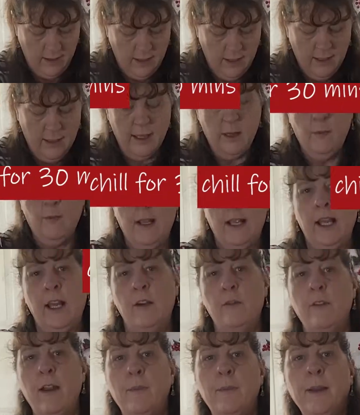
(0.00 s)
And then we're
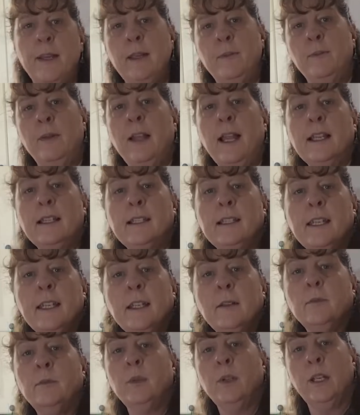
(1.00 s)
going to wrap it in
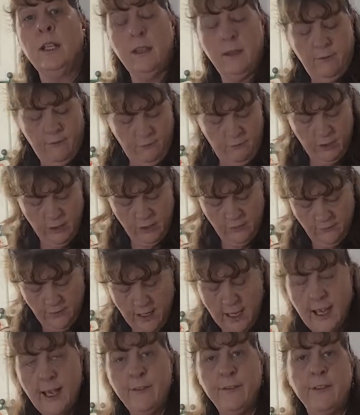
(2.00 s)
plastic, put it in the fridge
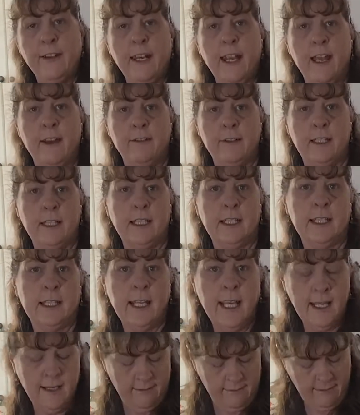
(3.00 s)
for half an hour to
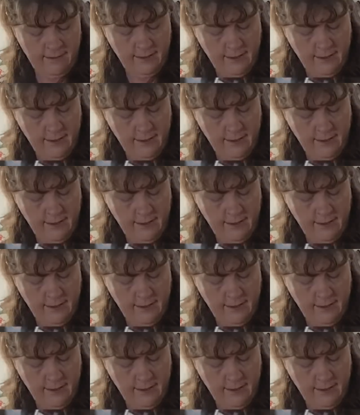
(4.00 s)
set.